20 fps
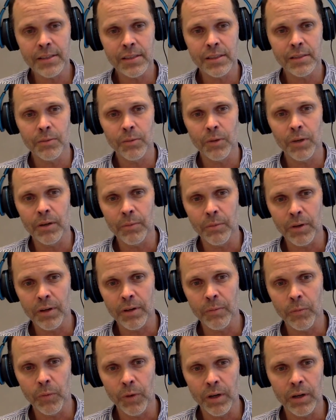
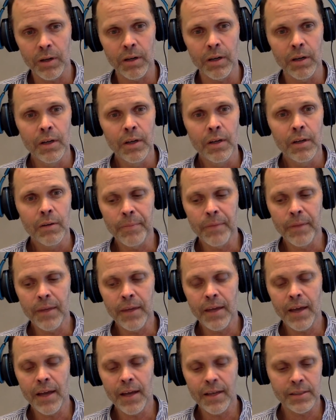where he
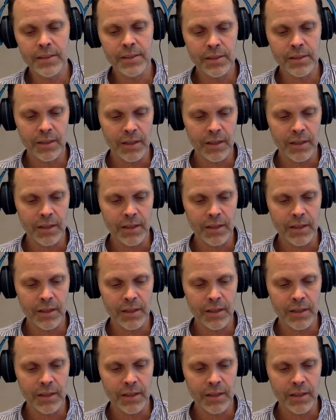has